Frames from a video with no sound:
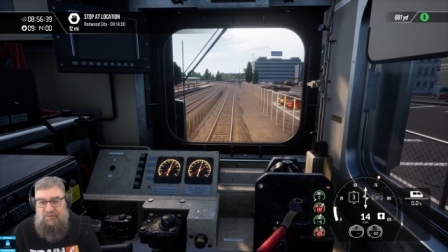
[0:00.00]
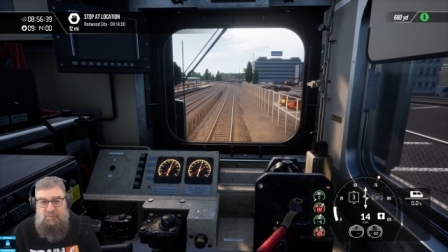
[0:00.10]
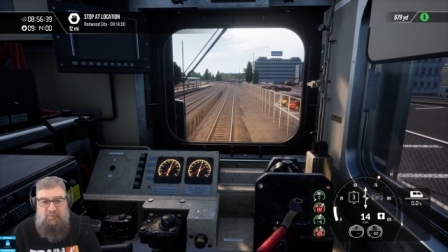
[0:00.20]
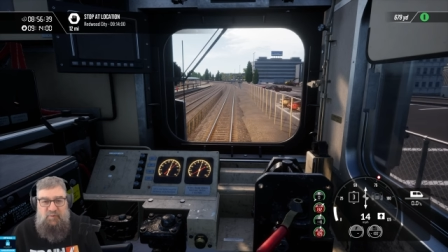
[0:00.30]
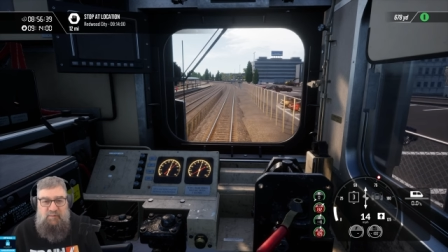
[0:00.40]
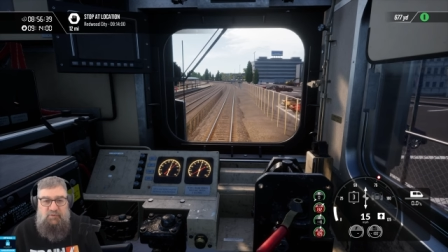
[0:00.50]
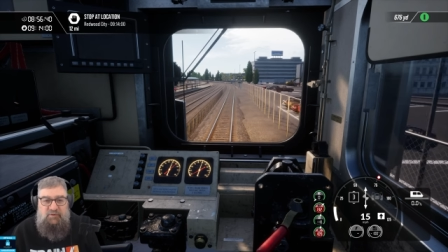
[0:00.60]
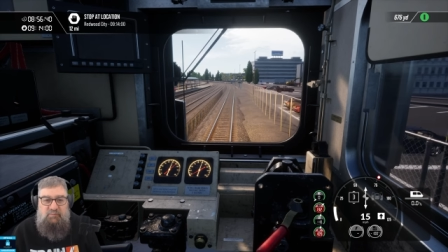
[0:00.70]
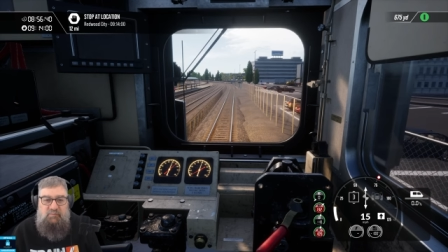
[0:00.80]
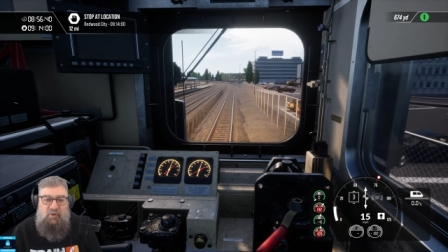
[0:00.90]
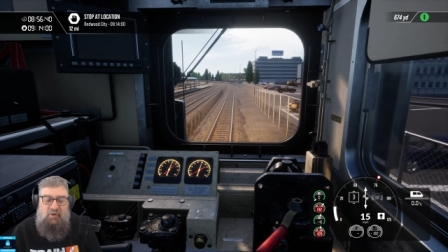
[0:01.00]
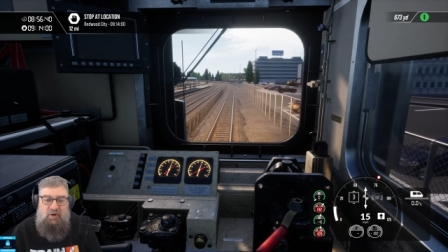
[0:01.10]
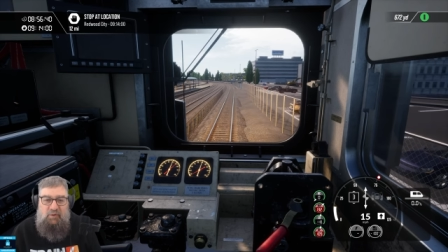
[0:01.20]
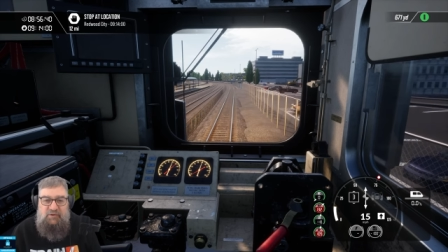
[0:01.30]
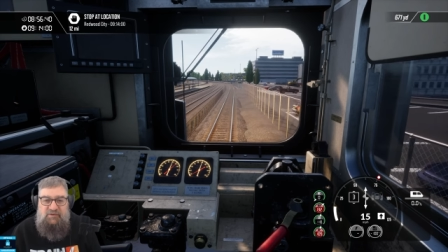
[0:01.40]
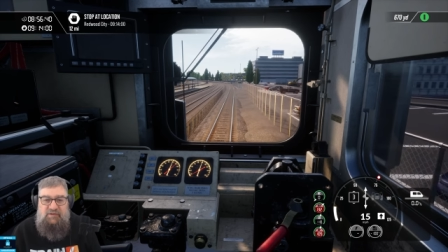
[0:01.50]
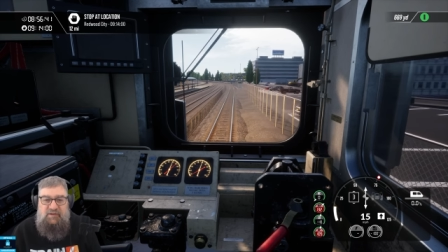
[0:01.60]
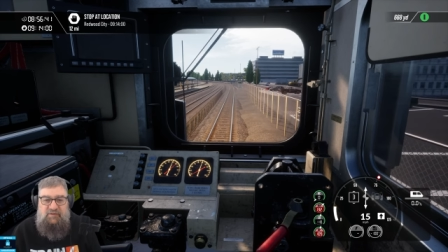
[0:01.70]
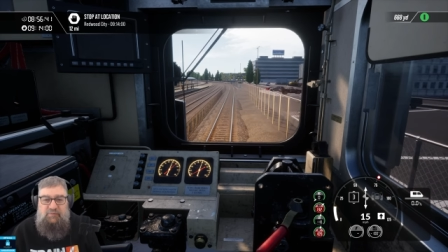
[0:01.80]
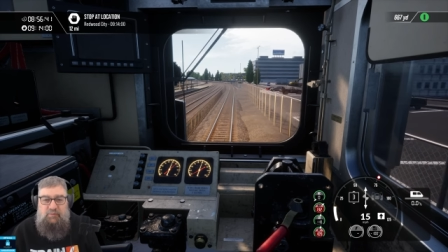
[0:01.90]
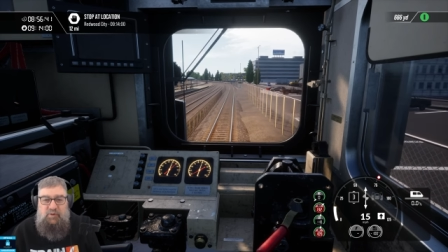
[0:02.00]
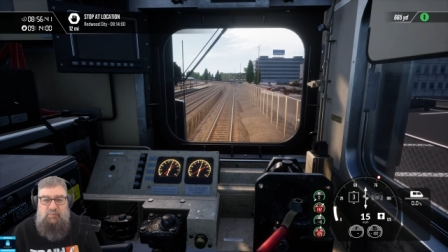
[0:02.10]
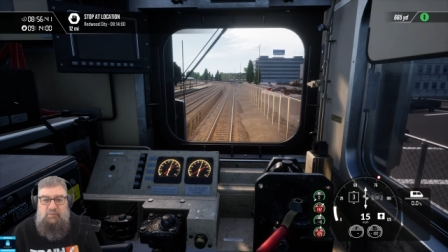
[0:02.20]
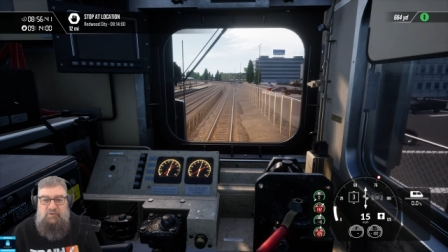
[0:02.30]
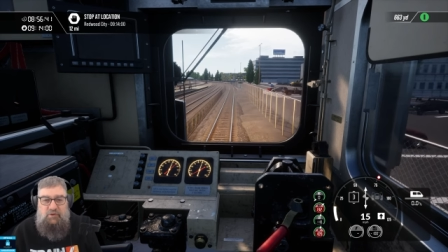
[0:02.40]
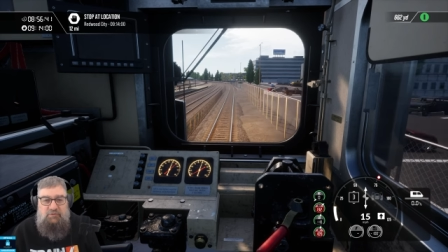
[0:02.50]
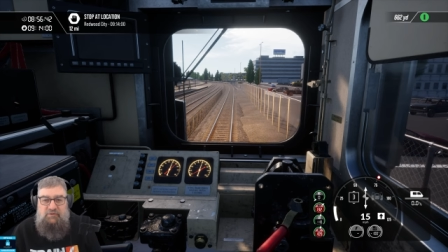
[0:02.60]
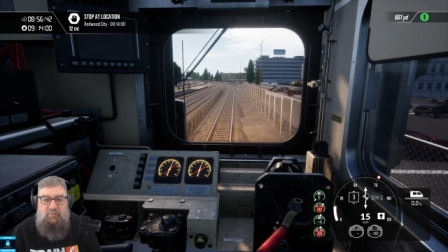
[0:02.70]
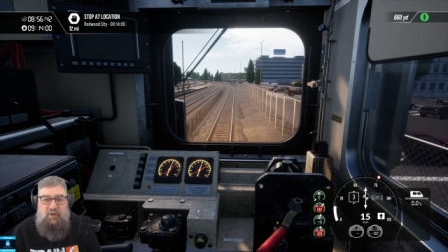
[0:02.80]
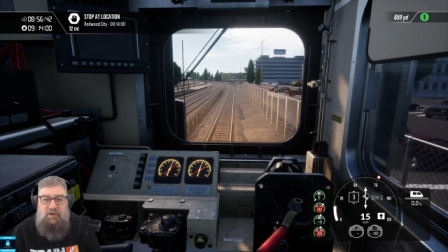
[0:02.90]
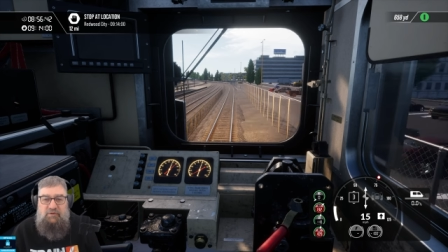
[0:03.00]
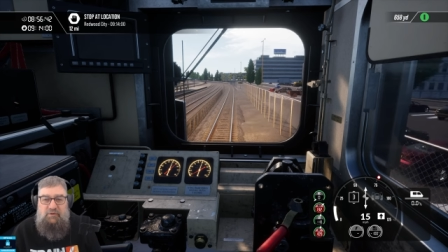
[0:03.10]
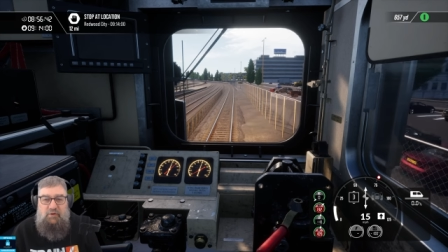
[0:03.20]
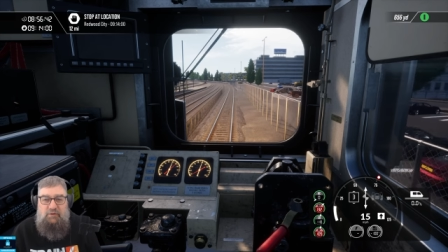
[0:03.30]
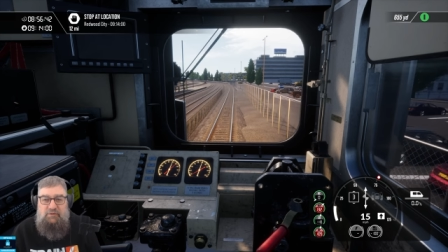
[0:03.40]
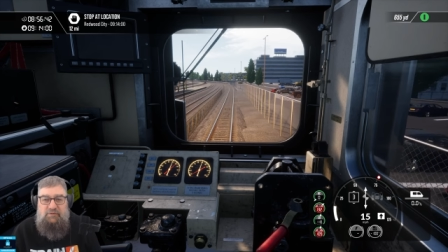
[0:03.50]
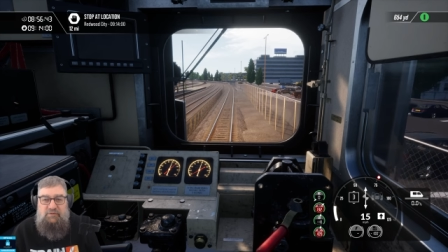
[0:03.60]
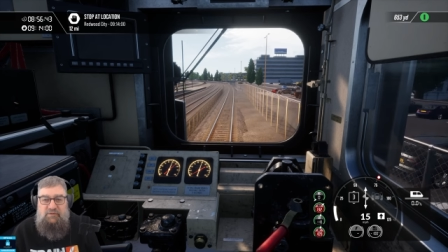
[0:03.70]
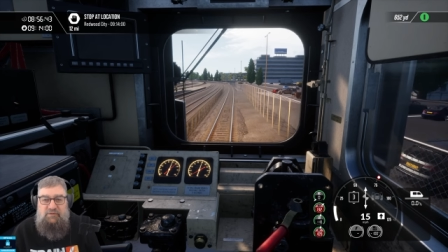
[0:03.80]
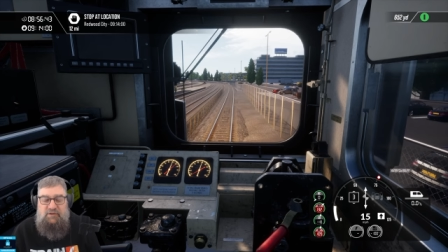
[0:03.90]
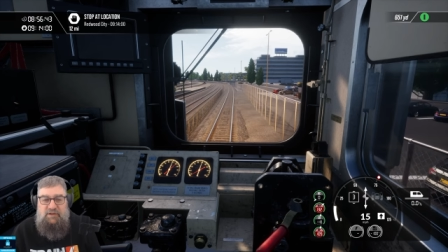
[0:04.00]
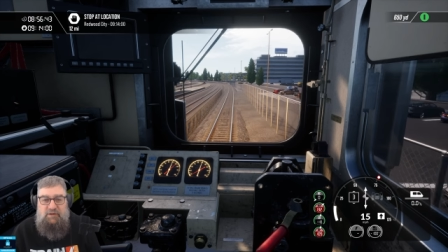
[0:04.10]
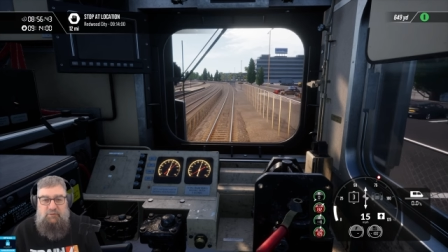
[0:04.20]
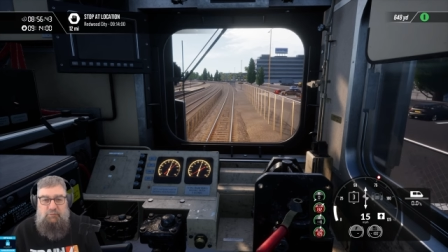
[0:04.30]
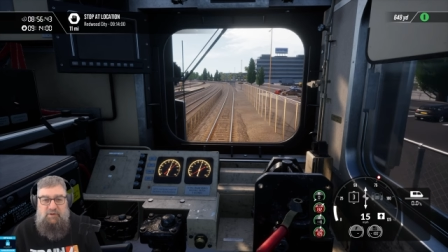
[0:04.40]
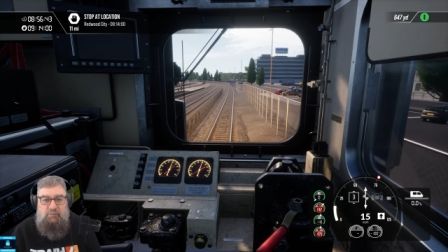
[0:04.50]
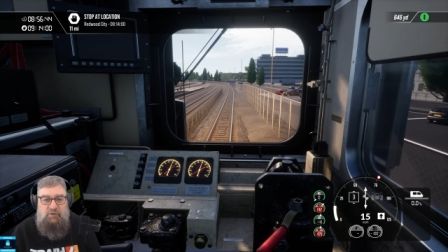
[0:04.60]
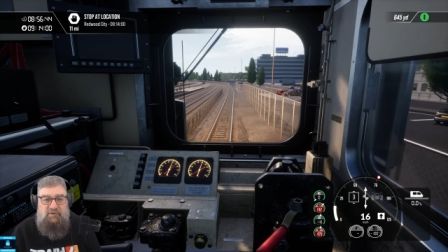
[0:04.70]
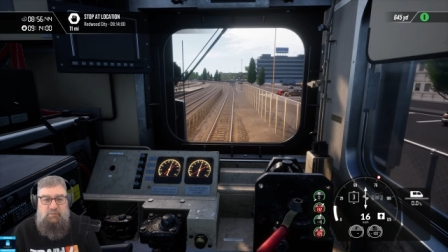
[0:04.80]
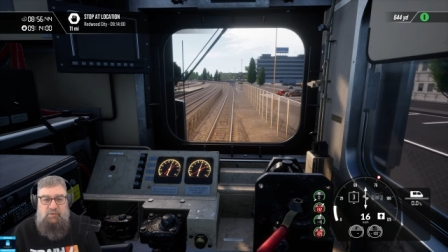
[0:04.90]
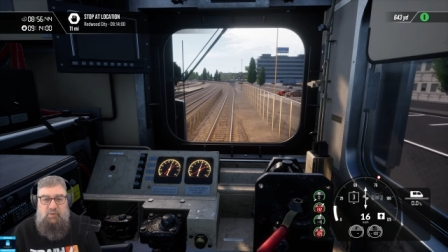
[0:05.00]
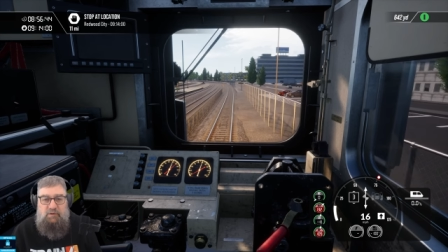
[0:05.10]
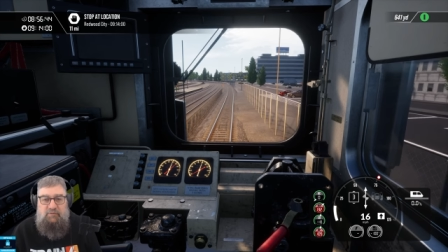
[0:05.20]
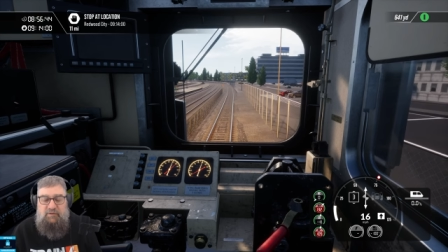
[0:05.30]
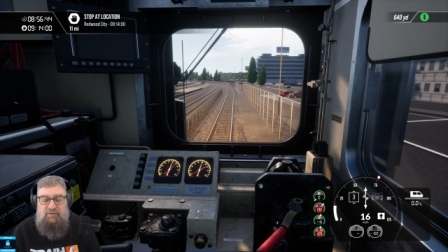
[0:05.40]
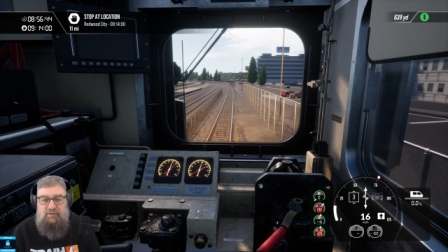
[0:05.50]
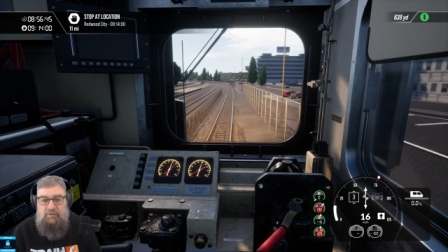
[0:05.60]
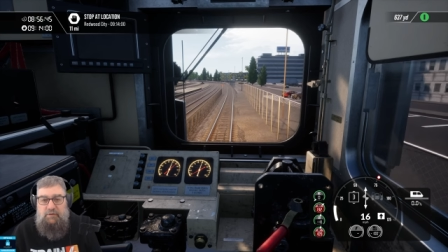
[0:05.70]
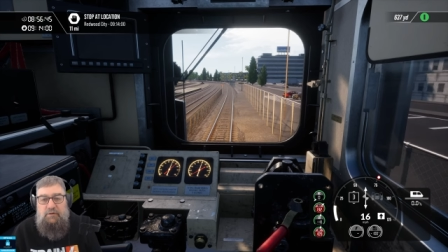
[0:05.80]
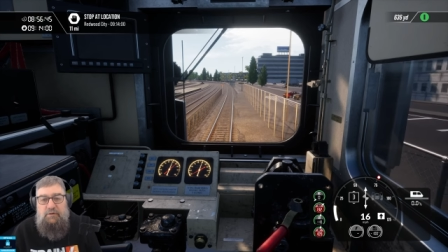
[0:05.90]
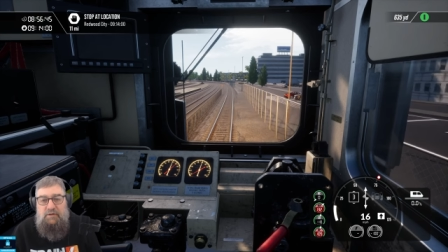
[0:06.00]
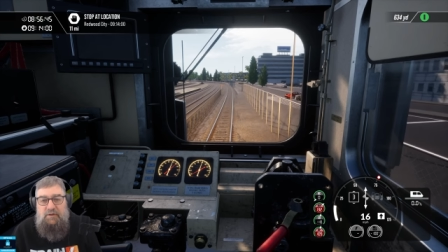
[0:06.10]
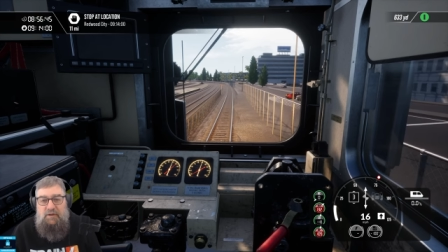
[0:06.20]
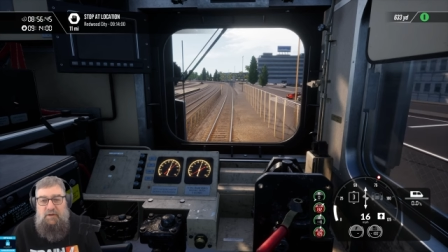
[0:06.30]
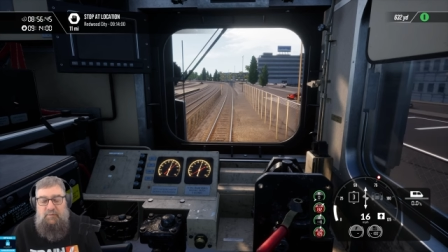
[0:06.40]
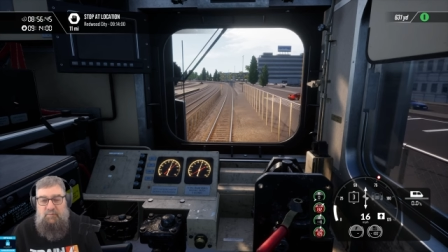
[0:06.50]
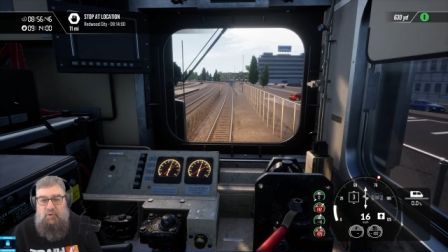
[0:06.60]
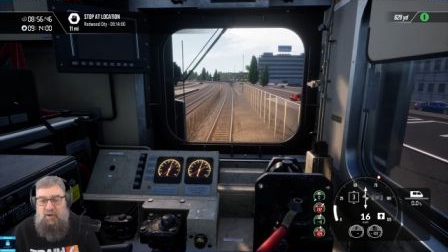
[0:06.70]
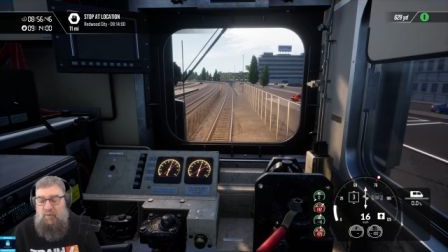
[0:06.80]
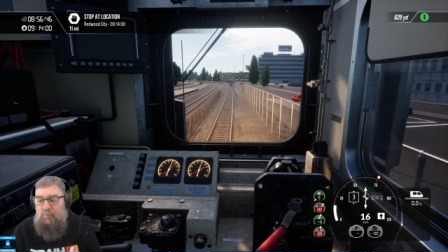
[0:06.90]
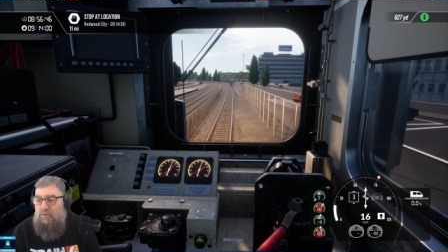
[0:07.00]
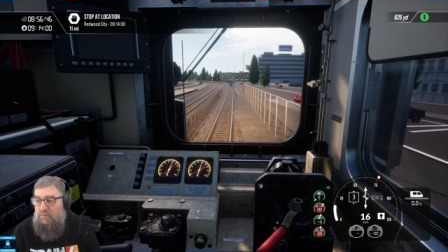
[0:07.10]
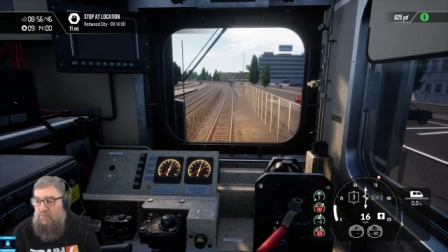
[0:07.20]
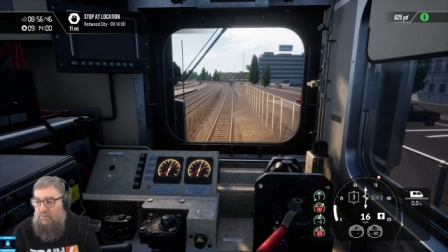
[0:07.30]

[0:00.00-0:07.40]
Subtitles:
So if people are, I would suggest for people, don't depend on seeing a 3 release with bug fixes in it. I mean, it might happen.